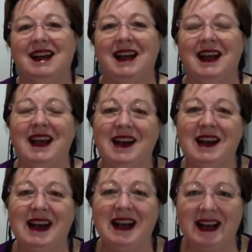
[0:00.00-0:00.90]
How
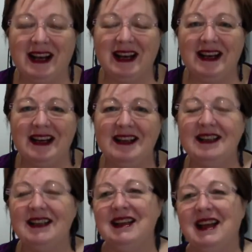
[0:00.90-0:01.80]

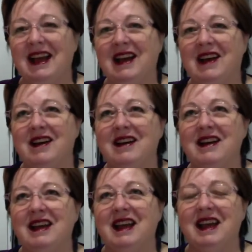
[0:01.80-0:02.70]
hard and how
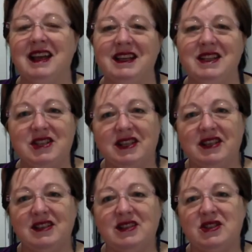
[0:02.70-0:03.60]
energy
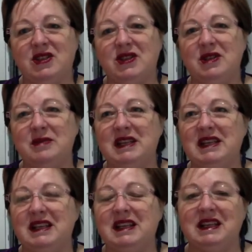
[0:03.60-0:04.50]

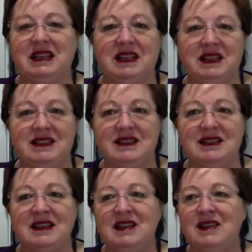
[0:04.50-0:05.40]
consuming it
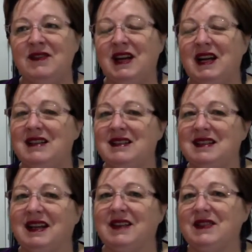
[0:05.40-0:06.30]
is for us
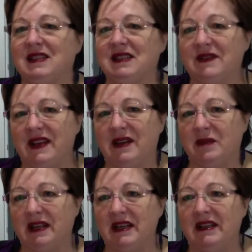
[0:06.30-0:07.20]
to have to live that
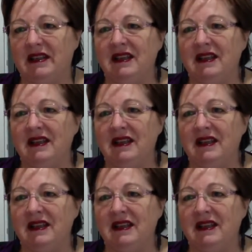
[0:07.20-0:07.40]
way.